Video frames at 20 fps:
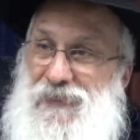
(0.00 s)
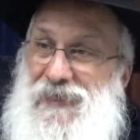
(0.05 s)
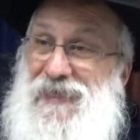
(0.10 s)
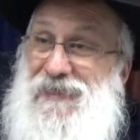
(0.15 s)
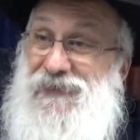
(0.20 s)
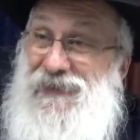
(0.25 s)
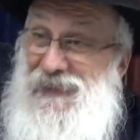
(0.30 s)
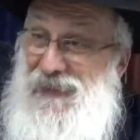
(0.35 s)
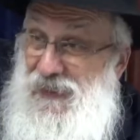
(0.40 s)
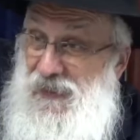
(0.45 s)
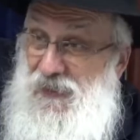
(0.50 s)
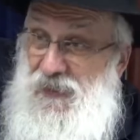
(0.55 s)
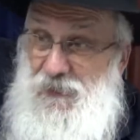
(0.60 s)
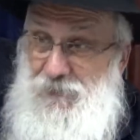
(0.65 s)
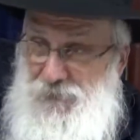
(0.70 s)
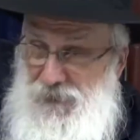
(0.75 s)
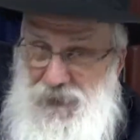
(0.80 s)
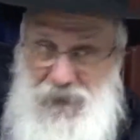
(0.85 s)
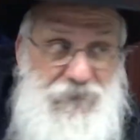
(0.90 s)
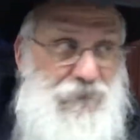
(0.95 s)

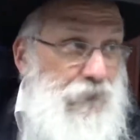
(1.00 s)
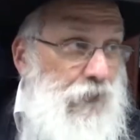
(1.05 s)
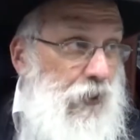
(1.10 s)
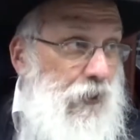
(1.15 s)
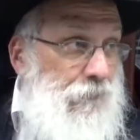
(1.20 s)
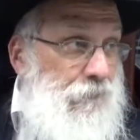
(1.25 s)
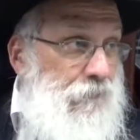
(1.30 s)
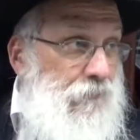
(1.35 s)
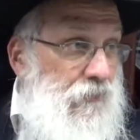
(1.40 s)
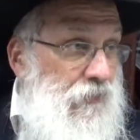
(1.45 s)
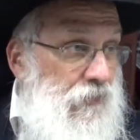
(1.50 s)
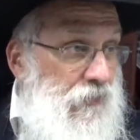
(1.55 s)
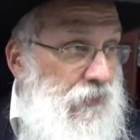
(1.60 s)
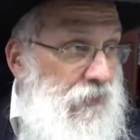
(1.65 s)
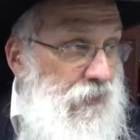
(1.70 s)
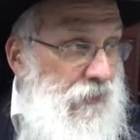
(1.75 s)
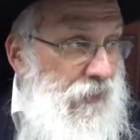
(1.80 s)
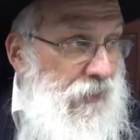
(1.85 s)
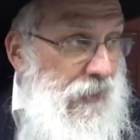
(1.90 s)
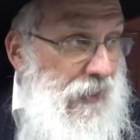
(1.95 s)
Avram
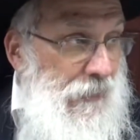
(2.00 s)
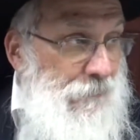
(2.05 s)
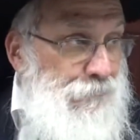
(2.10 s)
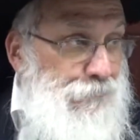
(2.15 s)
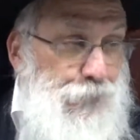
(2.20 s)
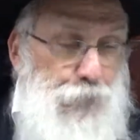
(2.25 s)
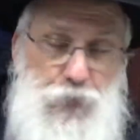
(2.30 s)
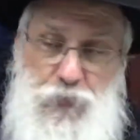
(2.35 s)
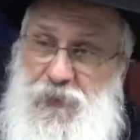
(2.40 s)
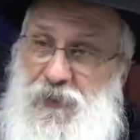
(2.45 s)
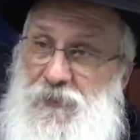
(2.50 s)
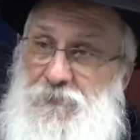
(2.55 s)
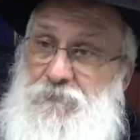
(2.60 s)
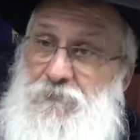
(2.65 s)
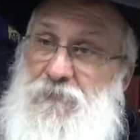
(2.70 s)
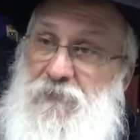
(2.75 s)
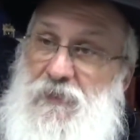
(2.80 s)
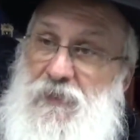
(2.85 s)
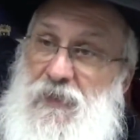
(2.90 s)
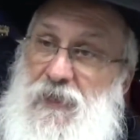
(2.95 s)
and put
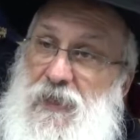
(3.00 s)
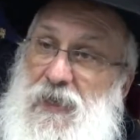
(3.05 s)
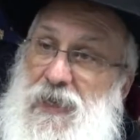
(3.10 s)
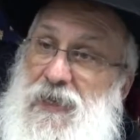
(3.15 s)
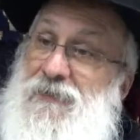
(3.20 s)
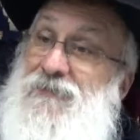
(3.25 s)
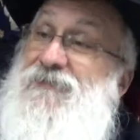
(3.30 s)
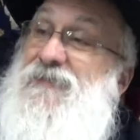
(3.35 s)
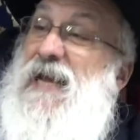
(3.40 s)
him on